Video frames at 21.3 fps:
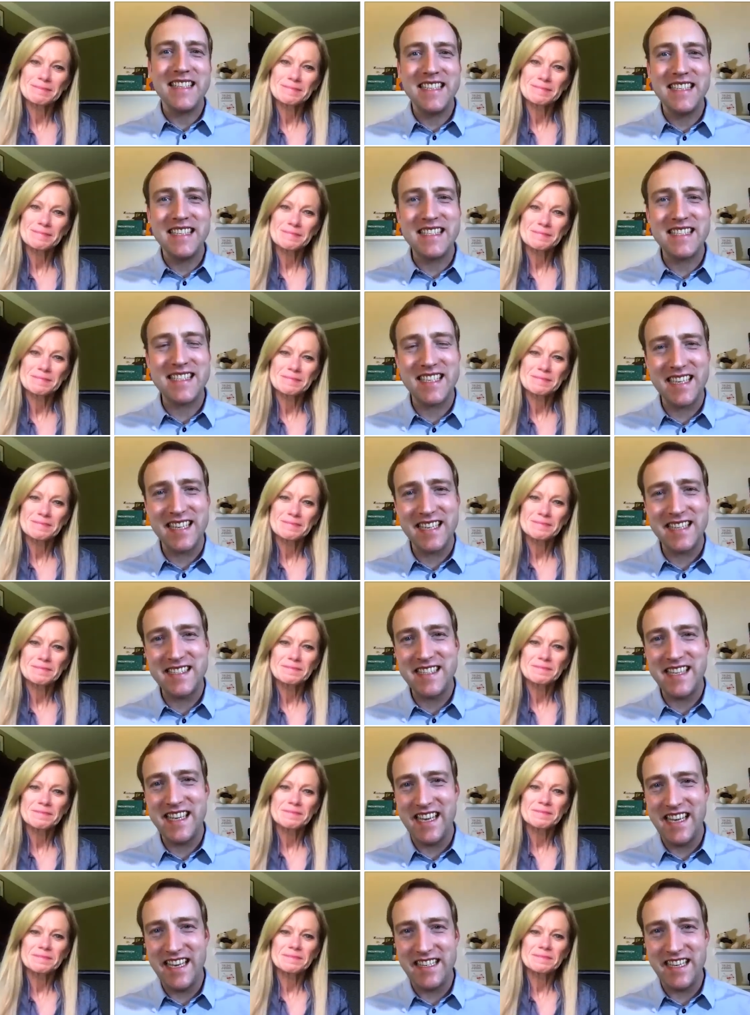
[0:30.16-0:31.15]
Speaker 1: Insights
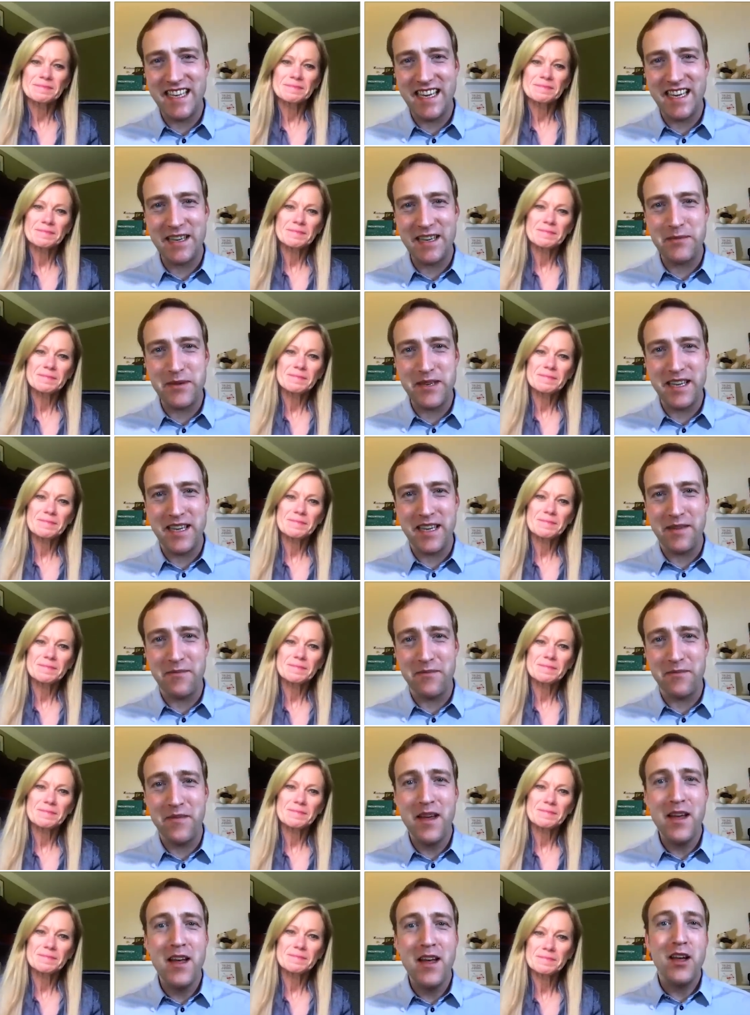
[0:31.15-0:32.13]
at
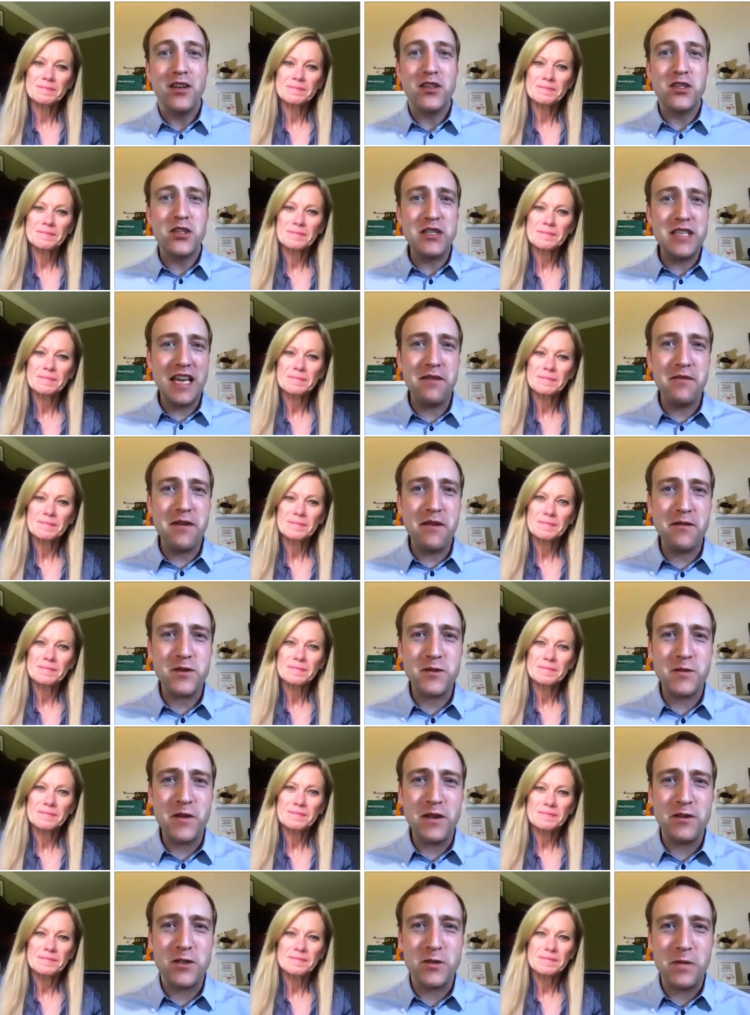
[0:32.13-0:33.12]
IBM. Today we have a
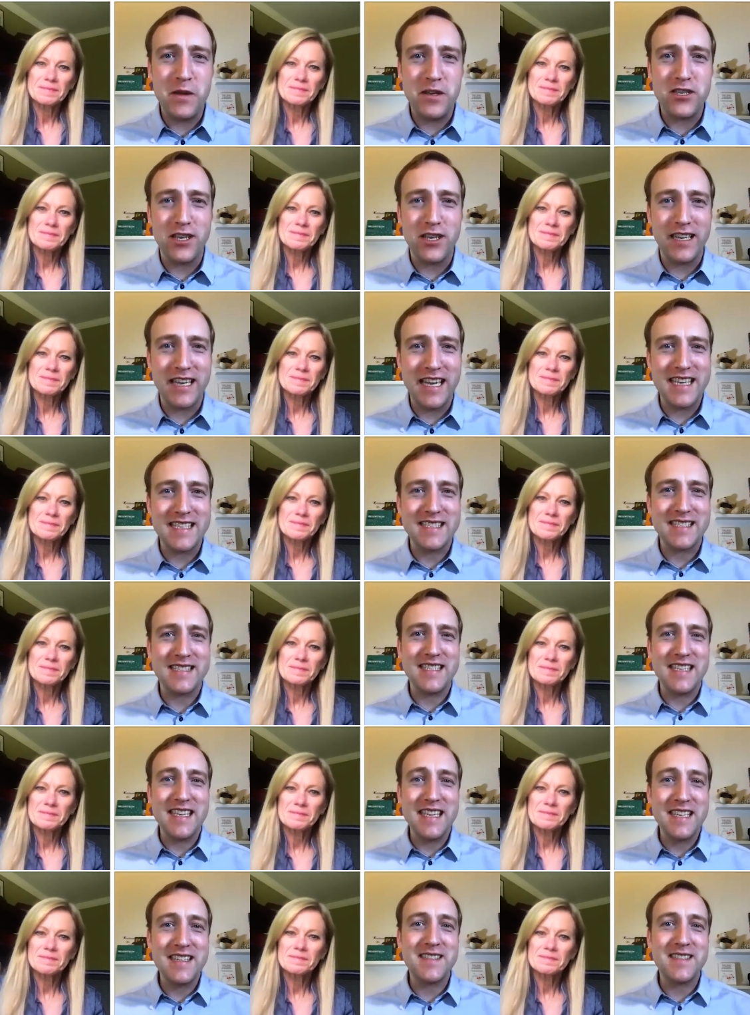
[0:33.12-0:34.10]
very special guest.
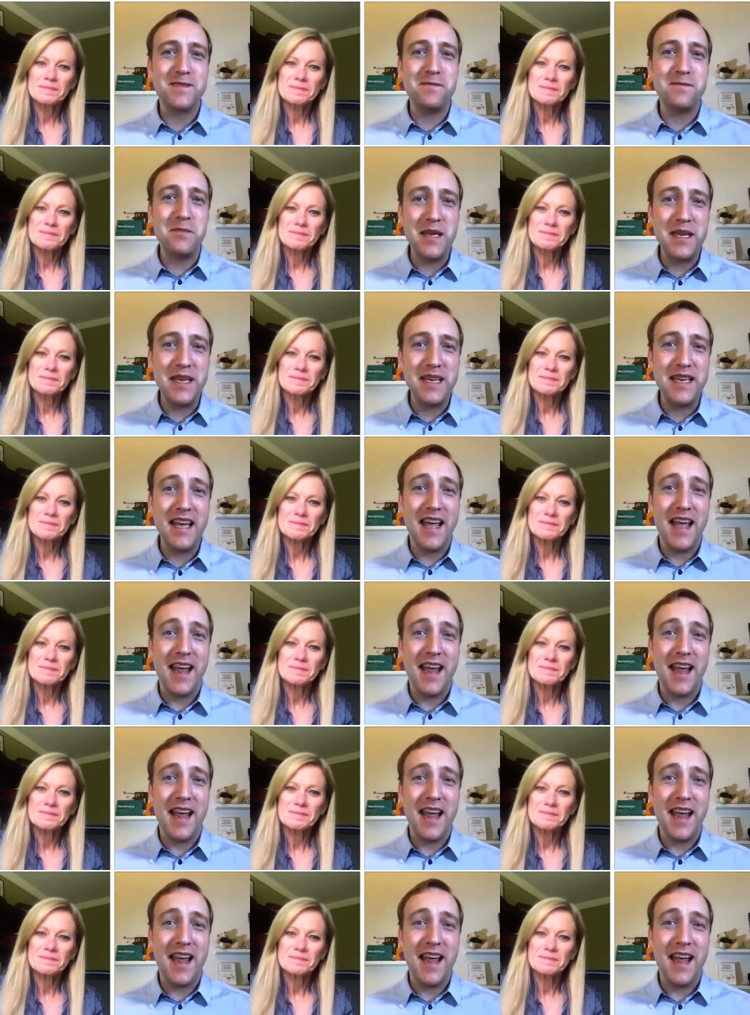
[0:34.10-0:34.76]
It's Bea